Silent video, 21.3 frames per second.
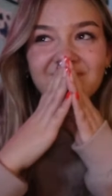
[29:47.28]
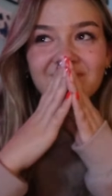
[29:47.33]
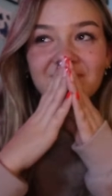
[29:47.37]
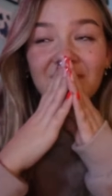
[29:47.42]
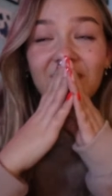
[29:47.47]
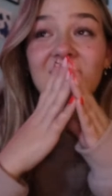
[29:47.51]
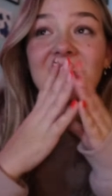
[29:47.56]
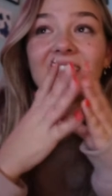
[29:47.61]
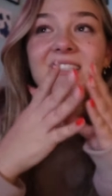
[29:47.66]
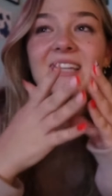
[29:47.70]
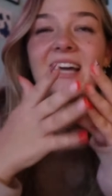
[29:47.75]

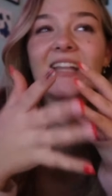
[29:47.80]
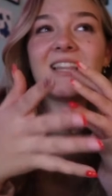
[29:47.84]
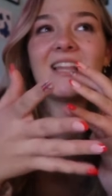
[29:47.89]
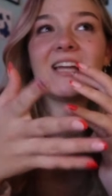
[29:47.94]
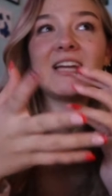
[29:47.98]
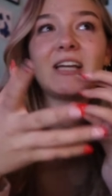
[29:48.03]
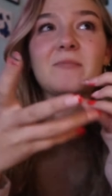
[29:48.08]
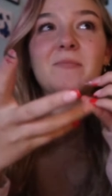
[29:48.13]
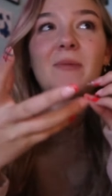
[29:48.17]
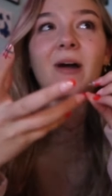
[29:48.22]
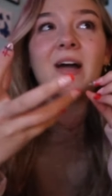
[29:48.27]
Because I
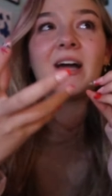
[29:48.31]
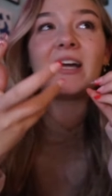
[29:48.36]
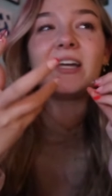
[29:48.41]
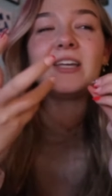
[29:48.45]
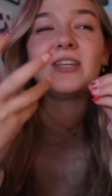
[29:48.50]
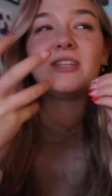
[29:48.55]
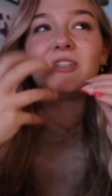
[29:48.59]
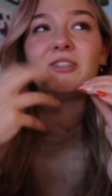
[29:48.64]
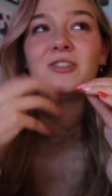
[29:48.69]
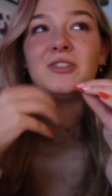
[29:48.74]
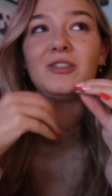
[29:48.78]
like
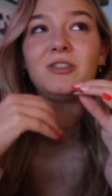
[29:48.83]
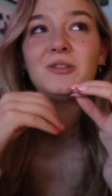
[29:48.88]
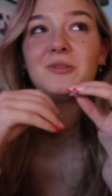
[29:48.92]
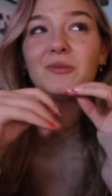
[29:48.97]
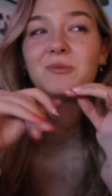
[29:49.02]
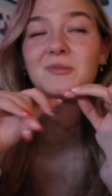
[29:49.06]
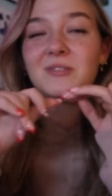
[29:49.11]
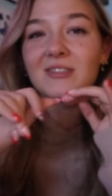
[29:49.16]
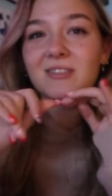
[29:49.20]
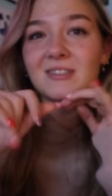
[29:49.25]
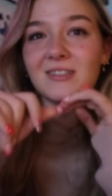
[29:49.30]
my
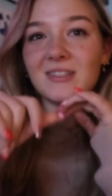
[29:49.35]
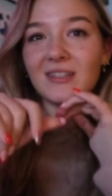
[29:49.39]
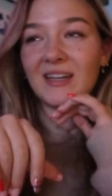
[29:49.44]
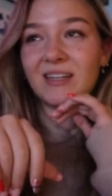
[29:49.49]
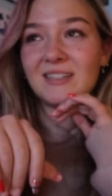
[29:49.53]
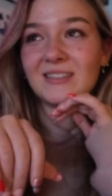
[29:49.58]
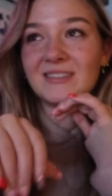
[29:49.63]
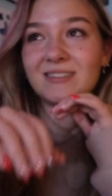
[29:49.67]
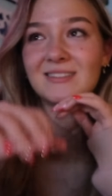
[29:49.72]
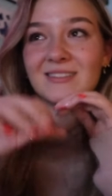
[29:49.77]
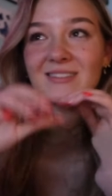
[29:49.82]
cute
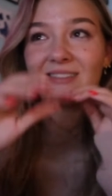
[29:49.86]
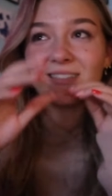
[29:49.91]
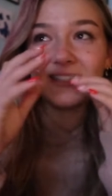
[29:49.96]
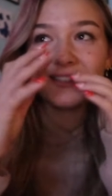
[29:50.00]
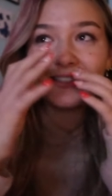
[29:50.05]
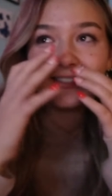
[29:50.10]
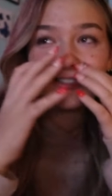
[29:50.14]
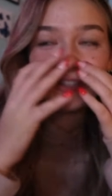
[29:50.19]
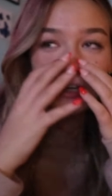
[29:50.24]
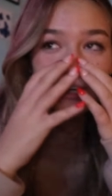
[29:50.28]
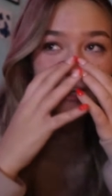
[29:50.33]
and
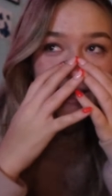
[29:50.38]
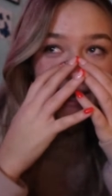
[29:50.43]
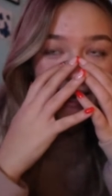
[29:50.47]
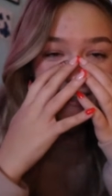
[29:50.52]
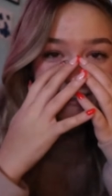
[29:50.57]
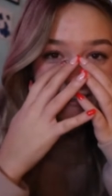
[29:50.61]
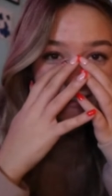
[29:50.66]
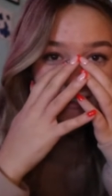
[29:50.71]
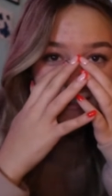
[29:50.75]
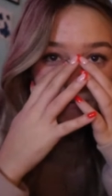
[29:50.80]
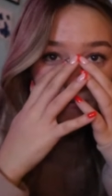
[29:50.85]

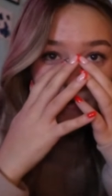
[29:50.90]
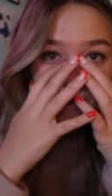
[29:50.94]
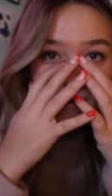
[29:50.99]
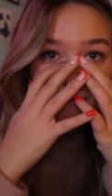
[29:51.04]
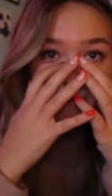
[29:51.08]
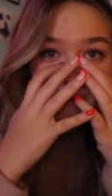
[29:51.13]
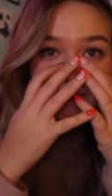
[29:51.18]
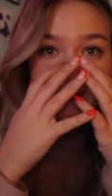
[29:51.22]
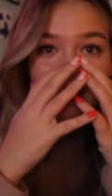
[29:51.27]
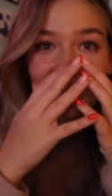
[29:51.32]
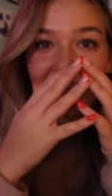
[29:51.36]
sarcastic
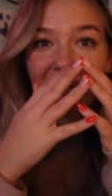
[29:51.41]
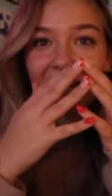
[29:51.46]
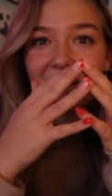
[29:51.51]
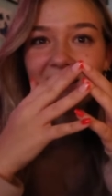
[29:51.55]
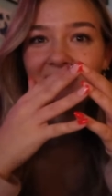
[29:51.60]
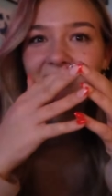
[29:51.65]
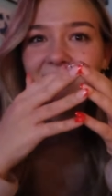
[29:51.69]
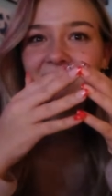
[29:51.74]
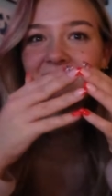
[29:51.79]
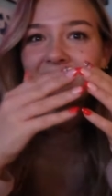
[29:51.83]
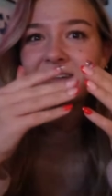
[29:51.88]
baby, not
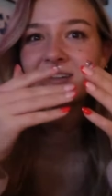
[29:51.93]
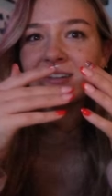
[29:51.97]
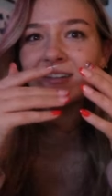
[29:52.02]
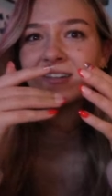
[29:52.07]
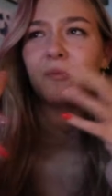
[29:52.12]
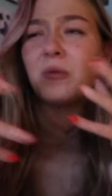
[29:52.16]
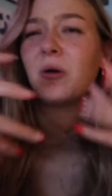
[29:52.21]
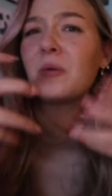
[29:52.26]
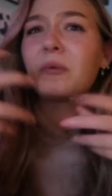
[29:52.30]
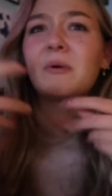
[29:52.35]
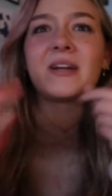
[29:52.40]
the
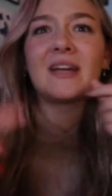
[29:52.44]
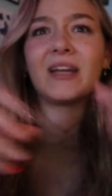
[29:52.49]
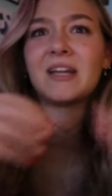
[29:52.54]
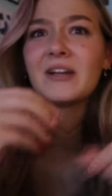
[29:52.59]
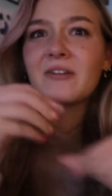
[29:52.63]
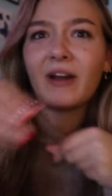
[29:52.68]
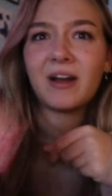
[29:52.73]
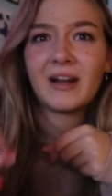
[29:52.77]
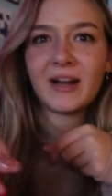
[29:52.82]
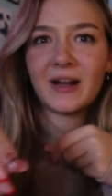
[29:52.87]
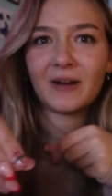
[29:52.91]
what we're getting
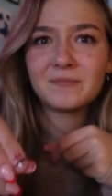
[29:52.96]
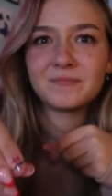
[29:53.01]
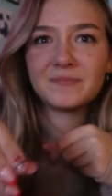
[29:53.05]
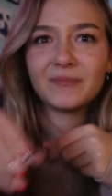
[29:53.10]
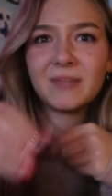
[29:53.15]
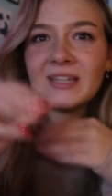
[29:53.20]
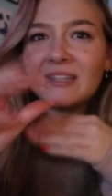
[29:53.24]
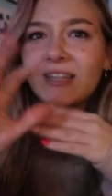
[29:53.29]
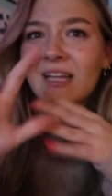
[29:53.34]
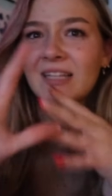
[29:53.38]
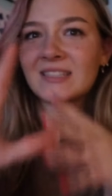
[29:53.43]
right now.
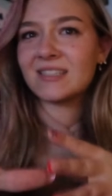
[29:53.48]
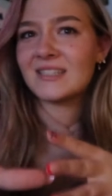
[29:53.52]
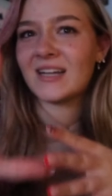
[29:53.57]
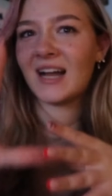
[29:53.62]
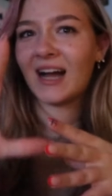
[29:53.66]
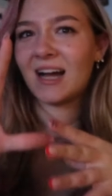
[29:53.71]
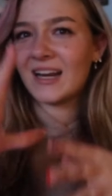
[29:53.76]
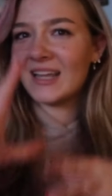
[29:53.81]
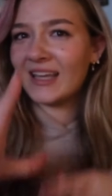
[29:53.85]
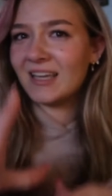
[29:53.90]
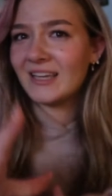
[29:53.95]
Like, that's
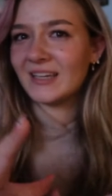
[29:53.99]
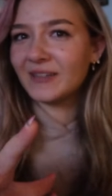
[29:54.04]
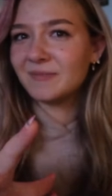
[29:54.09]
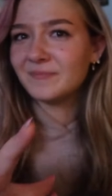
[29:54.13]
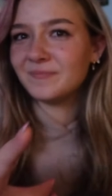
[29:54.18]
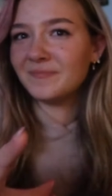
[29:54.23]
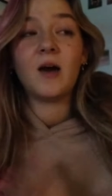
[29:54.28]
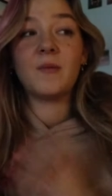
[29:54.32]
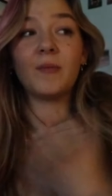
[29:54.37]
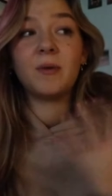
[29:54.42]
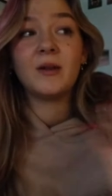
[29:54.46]
not
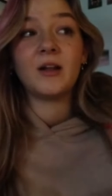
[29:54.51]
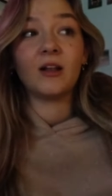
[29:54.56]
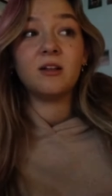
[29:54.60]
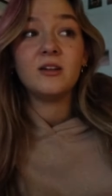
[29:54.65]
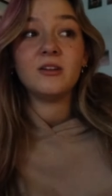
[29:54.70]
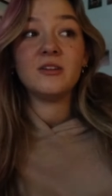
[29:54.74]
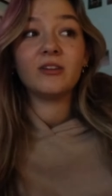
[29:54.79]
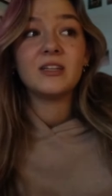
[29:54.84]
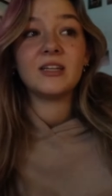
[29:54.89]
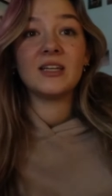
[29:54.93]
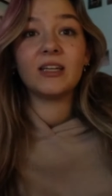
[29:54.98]
him. Um,
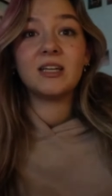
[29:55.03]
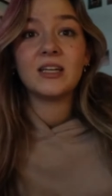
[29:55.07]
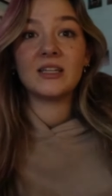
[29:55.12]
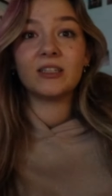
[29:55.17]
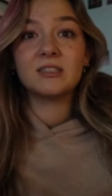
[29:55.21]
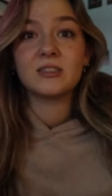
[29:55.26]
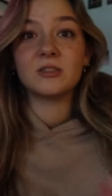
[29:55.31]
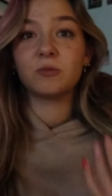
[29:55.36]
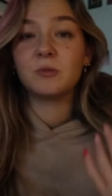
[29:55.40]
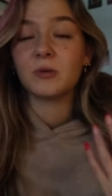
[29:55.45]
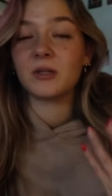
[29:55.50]
another thing
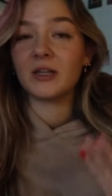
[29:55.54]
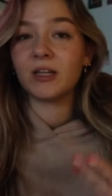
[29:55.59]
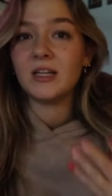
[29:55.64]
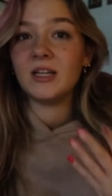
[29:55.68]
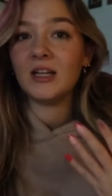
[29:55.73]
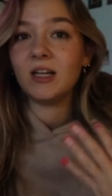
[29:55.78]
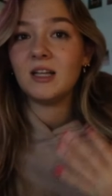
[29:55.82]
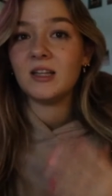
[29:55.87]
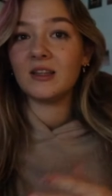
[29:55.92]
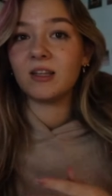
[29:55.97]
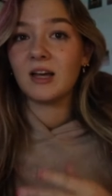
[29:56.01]
is, is we're
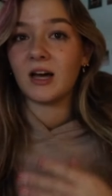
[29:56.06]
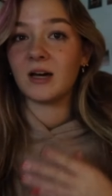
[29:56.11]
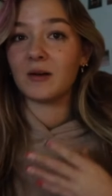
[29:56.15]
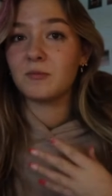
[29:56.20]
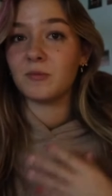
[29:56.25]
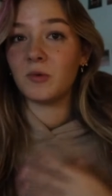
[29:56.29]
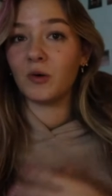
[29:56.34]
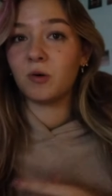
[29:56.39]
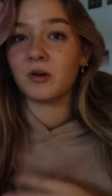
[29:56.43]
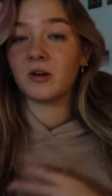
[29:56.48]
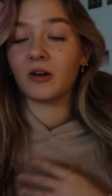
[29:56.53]
getting a lot
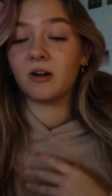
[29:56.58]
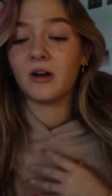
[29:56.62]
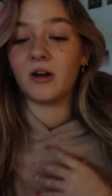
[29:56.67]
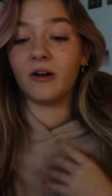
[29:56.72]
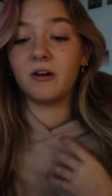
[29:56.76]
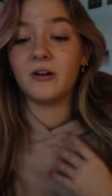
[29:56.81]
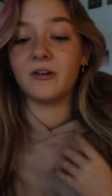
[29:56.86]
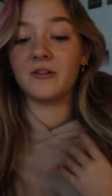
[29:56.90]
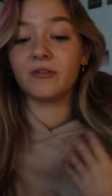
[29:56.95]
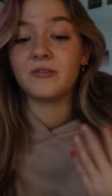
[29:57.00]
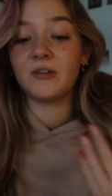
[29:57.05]
more
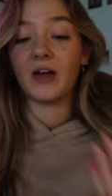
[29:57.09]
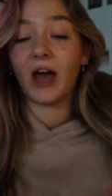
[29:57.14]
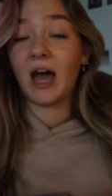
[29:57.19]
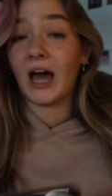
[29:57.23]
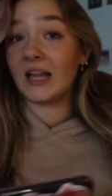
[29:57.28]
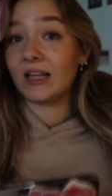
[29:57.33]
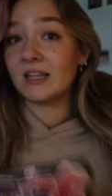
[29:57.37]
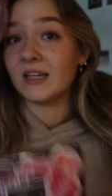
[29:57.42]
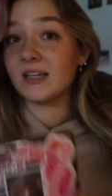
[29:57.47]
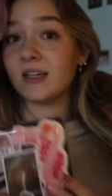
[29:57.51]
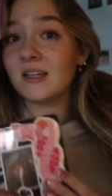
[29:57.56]
of
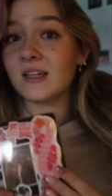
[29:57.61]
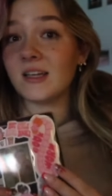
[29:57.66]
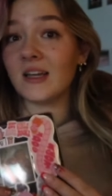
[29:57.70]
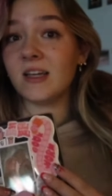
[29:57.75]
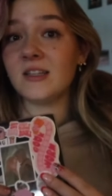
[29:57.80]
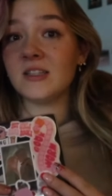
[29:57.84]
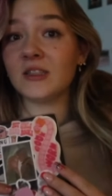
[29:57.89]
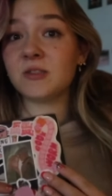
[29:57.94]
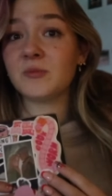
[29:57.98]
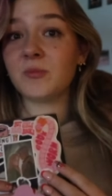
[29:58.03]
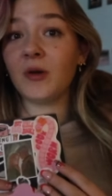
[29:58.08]
Alec
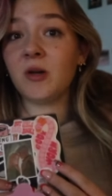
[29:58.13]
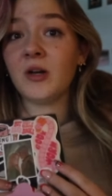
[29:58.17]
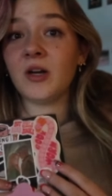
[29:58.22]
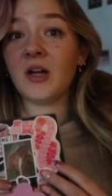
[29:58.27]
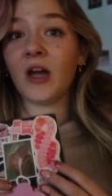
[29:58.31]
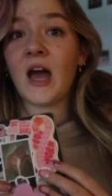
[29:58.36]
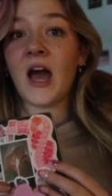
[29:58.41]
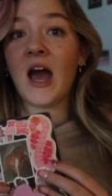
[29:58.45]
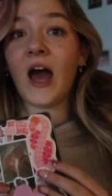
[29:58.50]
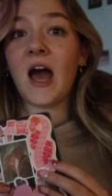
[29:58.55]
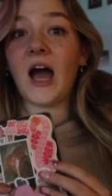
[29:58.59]
in this book.
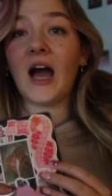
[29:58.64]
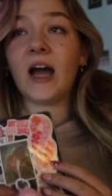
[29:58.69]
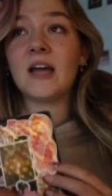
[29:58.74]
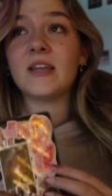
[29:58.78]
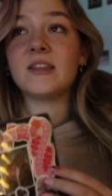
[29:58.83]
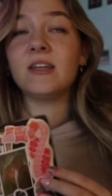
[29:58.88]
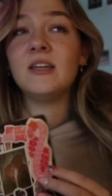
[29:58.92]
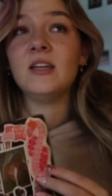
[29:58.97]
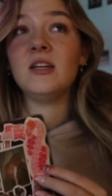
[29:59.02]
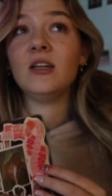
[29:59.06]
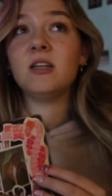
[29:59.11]
I
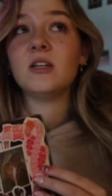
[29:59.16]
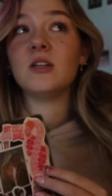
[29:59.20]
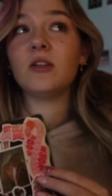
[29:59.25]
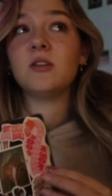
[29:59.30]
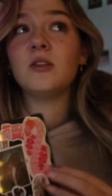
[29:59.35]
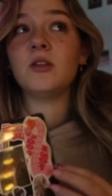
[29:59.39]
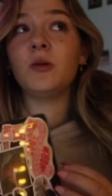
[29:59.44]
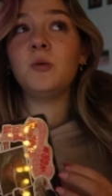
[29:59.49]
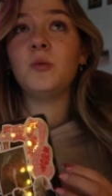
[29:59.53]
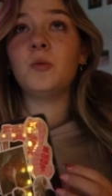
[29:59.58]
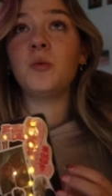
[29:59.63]
think
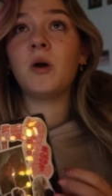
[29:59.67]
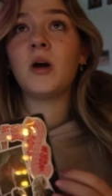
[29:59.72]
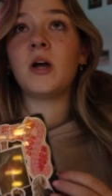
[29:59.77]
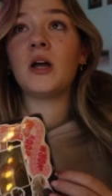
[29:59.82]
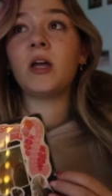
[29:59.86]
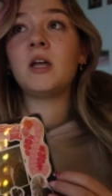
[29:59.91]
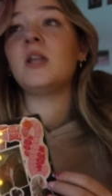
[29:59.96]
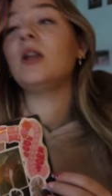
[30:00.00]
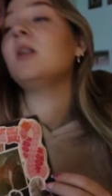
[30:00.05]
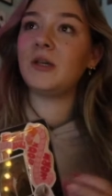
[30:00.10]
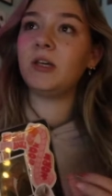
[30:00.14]
the
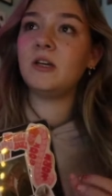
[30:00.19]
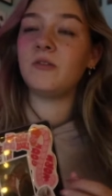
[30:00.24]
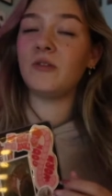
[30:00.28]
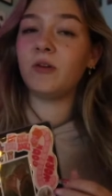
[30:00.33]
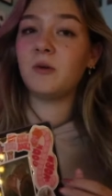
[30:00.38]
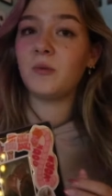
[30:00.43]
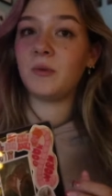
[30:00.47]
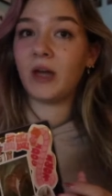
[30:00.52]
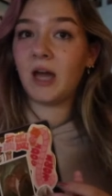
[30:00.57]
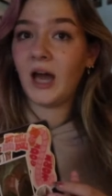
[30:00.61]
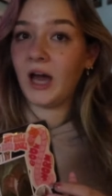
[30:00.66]
one P O V
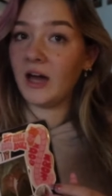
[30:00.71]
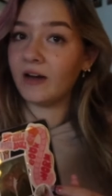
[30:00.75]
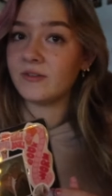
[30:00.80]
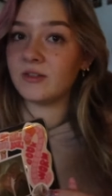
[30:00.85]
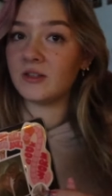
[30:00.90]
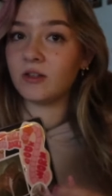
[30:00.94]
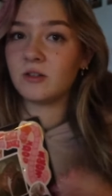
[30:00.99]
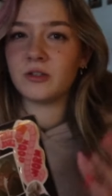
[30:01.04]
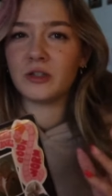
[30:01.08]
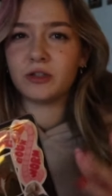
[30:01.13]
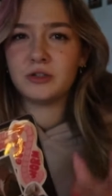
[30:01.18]
we
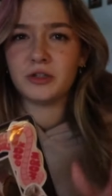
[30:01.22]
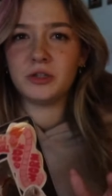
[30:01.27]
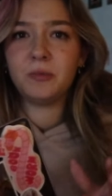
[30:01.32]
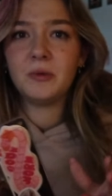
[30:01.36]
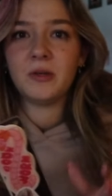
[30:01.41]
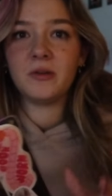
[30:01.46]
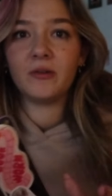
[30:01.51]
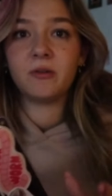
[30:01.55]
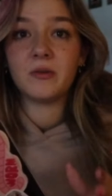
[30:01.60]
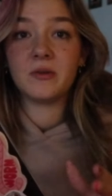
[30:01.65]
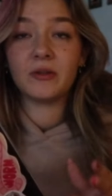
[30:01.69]
haven't, or the two
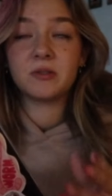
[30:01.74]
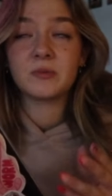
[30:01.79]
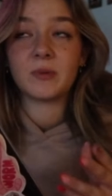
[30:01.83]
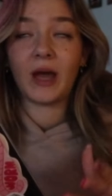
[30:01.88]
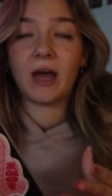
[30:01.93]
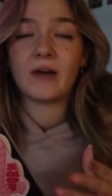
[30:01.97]
P O Vs we